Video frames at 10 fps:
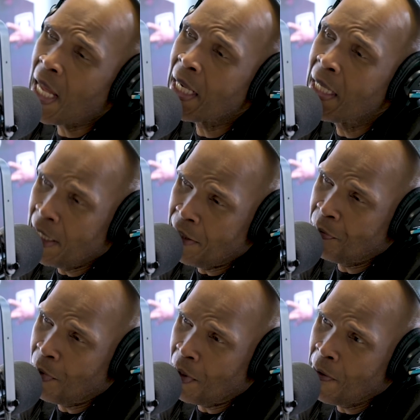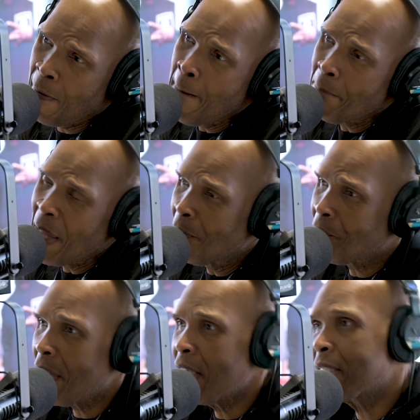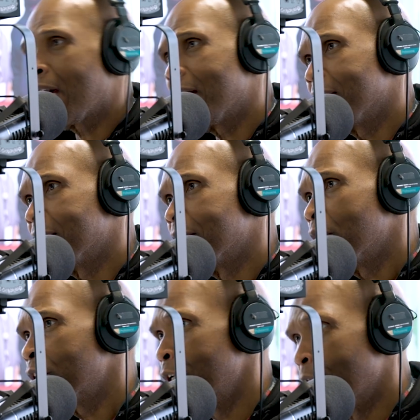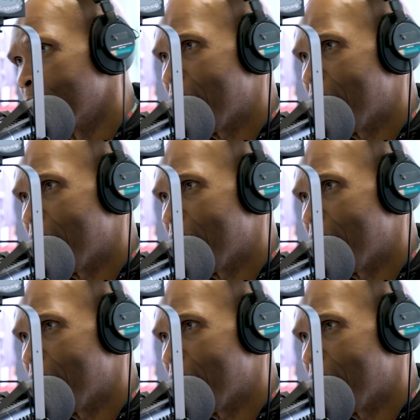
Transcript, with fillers: on love, Faison. Bro. Now on, you know,